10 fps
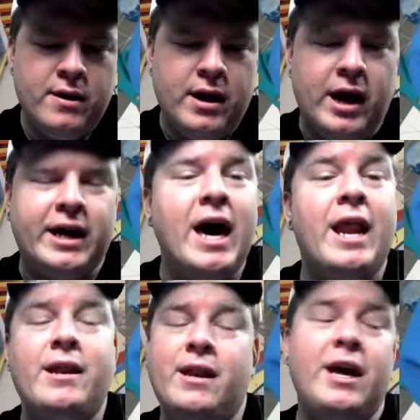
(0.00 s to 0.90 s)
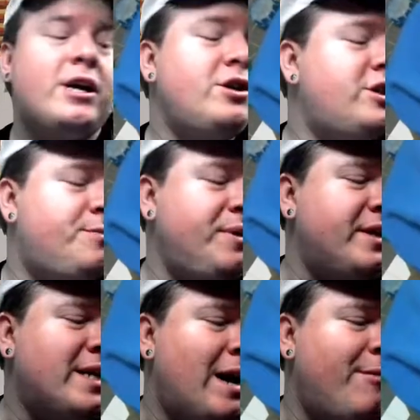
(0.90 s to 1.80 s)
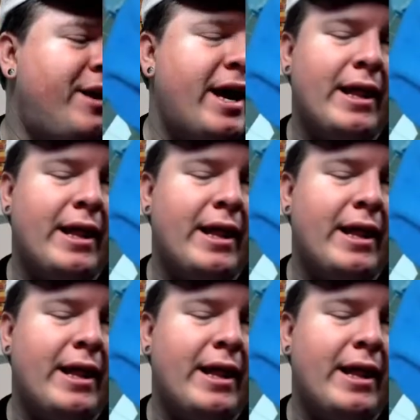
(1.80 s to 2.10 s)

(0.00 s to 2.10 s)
Again, it could just be the time of day.